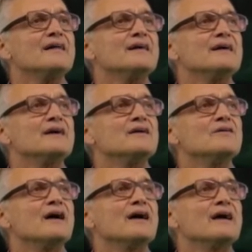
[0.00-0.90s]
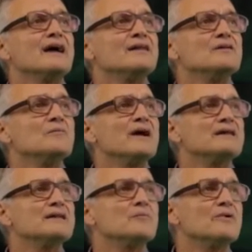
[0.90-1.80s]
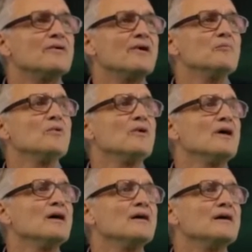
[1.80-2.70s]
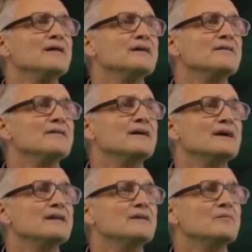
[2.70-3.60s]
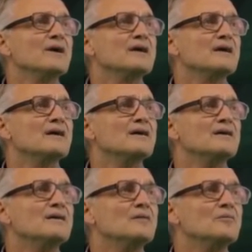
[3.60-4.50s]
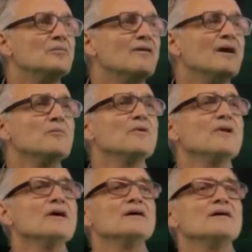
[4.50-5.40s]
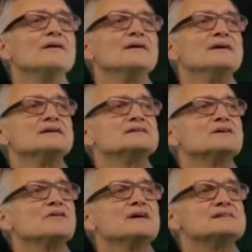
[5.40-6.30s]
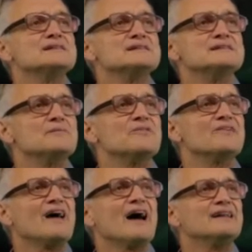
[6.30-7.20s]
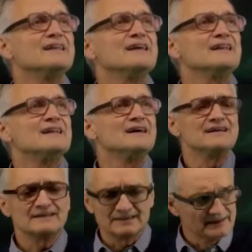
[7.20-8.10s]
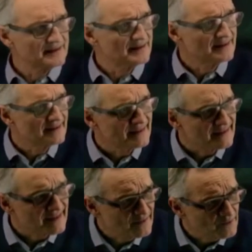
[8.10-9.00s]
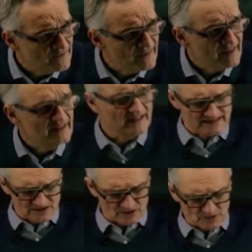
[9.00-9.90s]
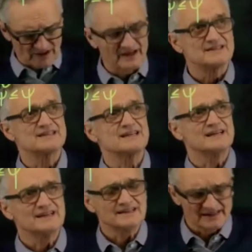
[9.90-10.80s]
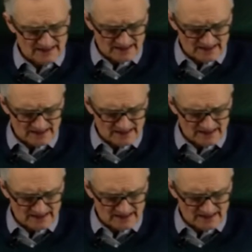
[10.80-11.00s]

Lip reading: Here you again, you make the parabola, and here again, you make a parabola. So this is the psi tilde. Can one see it? Yes, one can see it.